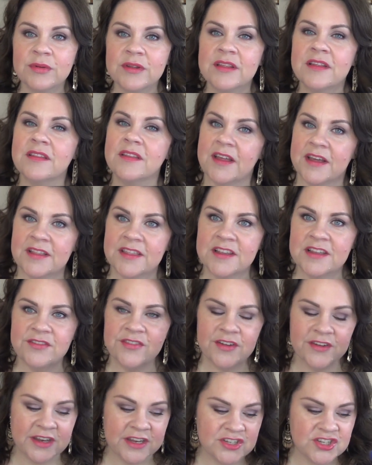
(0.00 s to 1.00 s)
really like this
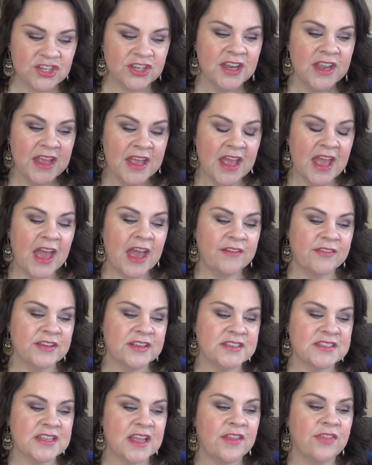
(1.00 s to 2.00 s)
foundation.
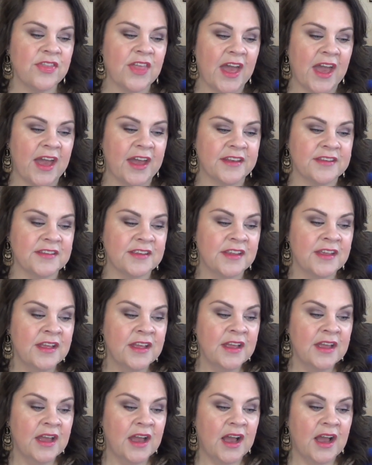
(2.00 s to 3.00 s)
Having said that,
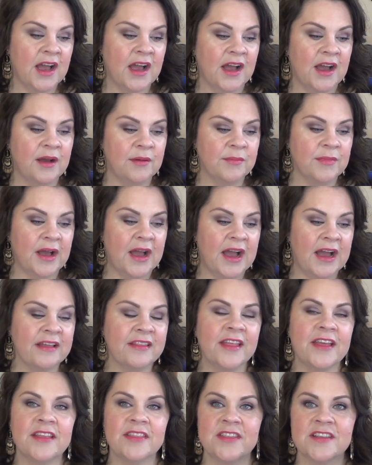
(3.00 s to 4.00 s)
um, I
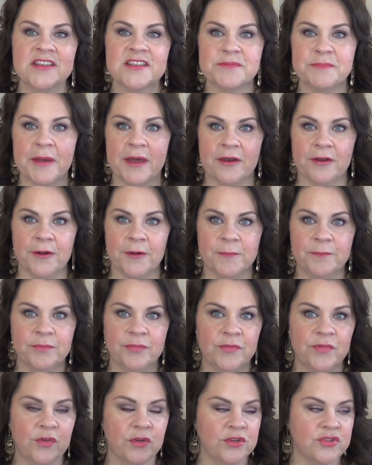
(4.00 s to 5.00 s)
like this better
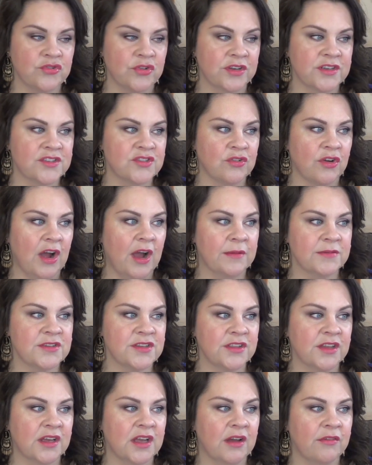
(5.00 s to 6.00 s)
for a drugstore
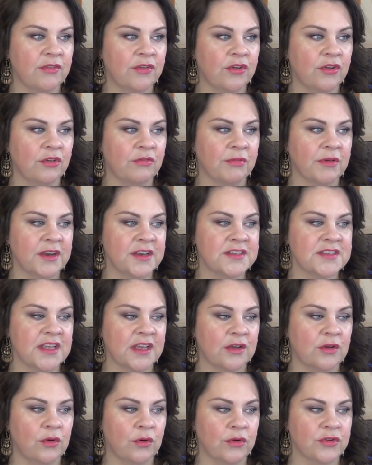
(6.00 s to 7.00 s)
option. The CoverGirl Ready
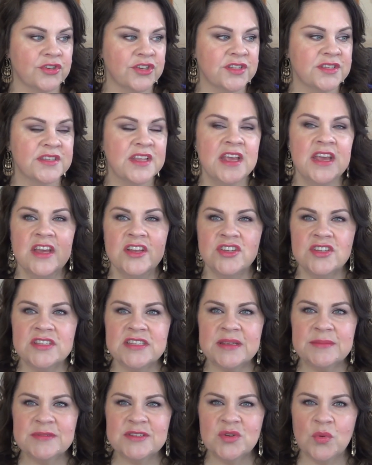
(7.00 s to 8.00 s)
Set Gorgeous just
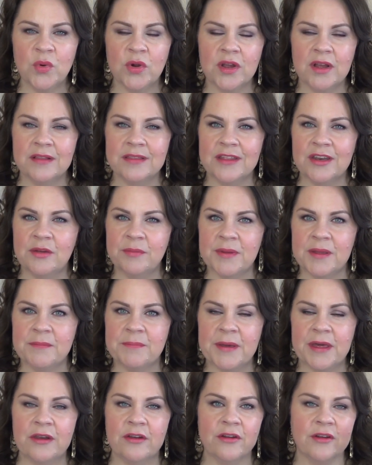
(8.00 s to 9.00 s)
seems to work a little
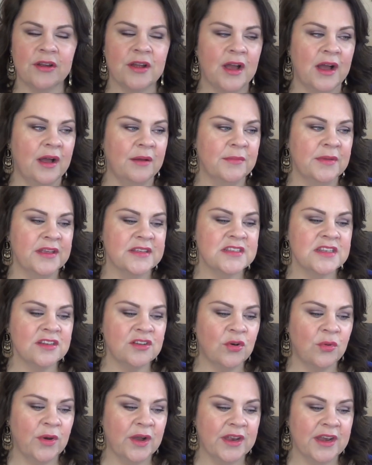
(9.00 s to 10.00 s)
bit better. Um, isn't
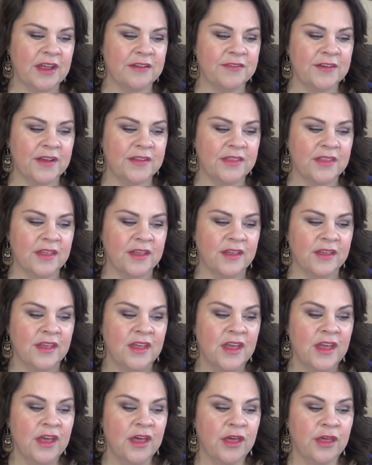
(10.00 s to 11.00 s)
quite, I find the
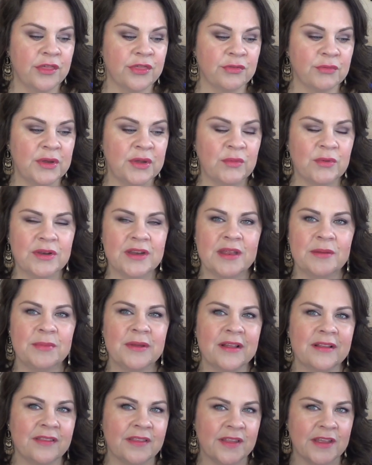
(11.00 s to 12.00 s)
three-in-one can
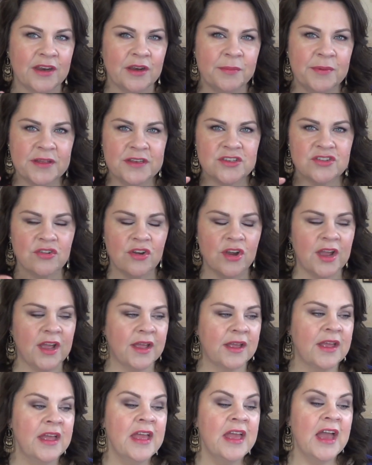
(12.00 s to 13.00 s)
be a little bit
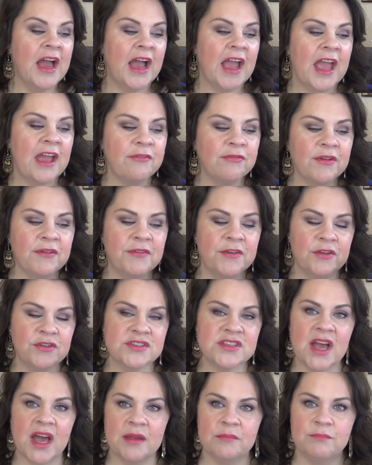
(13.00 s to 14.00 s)
drying. I have
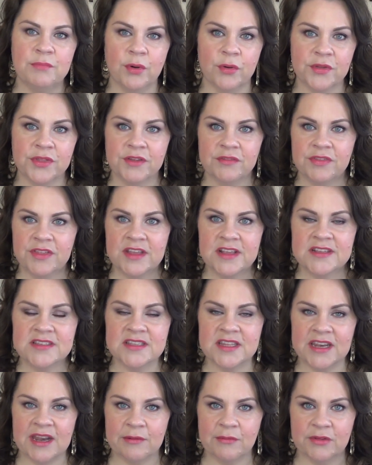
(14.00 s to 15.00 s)
reviews on both of these
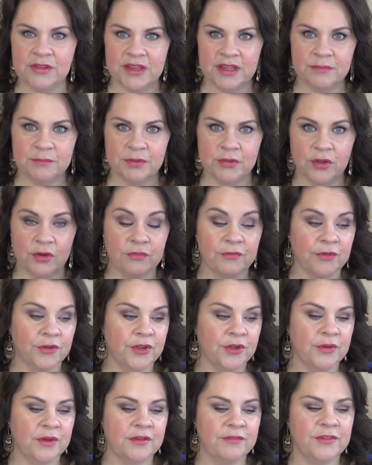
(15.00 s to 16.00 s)
that I will link below for
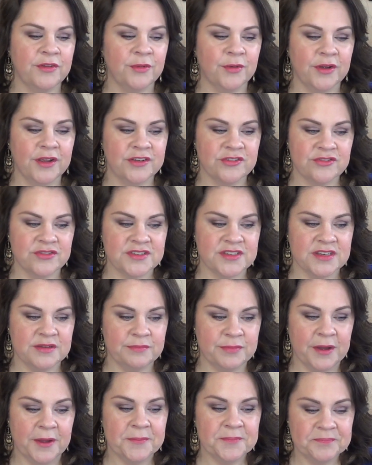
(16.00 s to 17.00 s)
you if you are
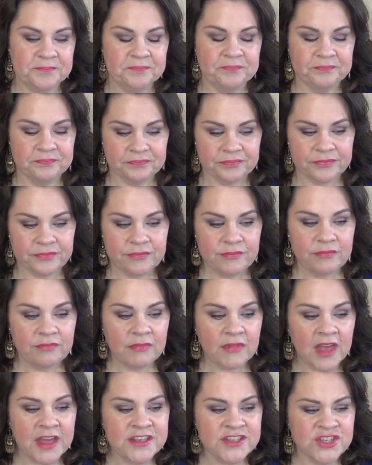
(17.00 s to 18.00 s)
interested, but
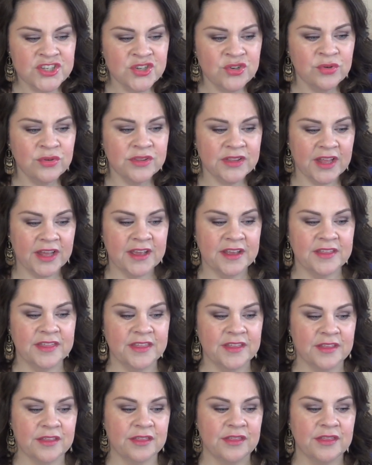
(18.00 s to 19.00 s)
I do like
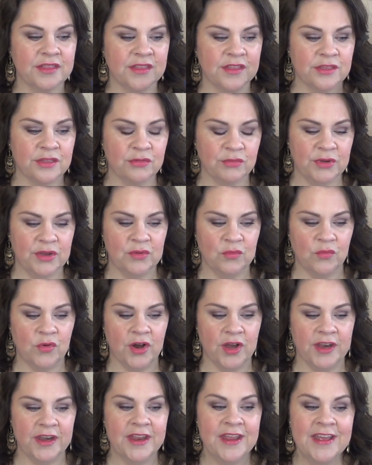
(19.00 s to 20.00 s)
the, the
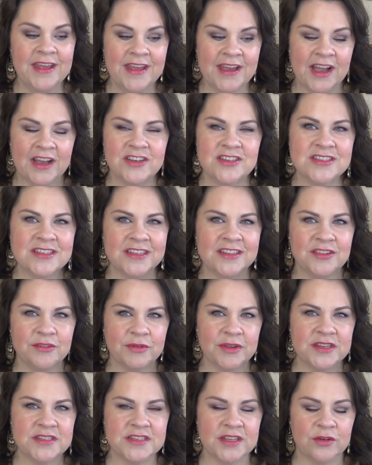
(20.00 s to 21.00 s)
three-in-one. I just like the
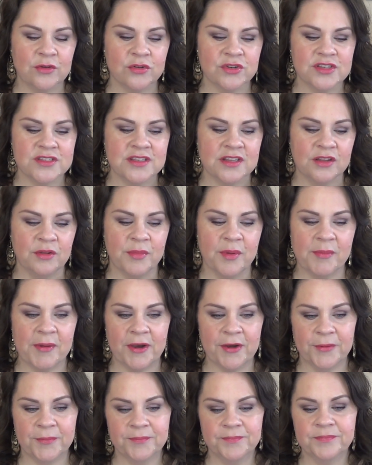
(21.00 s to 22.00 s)
Ready Set Gorgeous a little bit
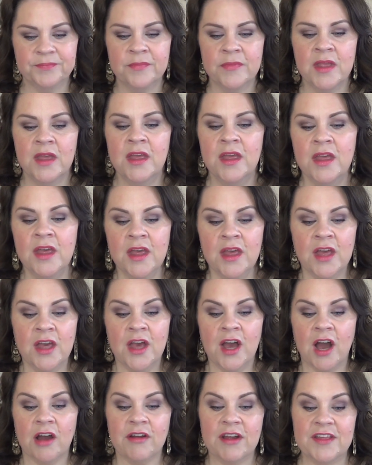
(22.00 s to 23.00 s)
better.
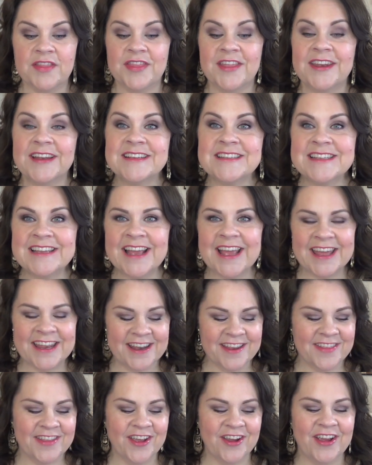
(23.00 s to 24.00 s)
All right, the next thing I
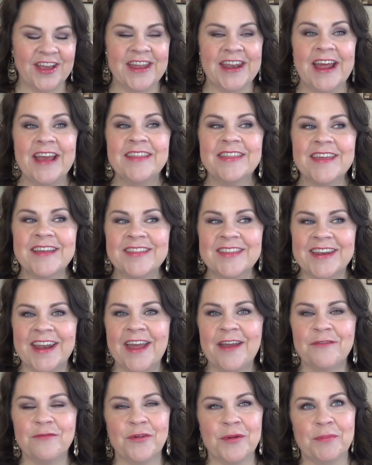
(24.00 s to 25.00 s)
had on there, and I think that
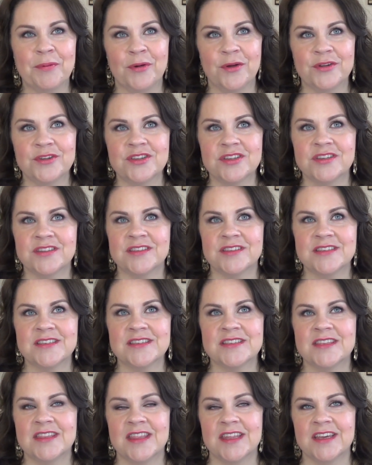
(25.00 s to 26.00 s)
I have
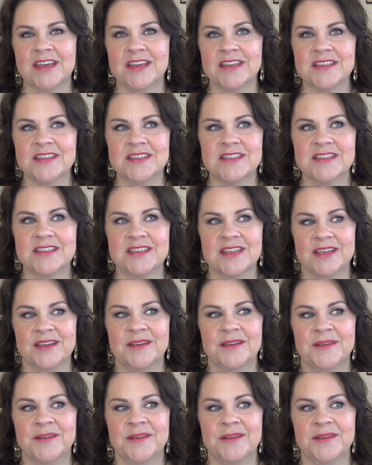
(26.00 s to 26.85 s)
repurchased this,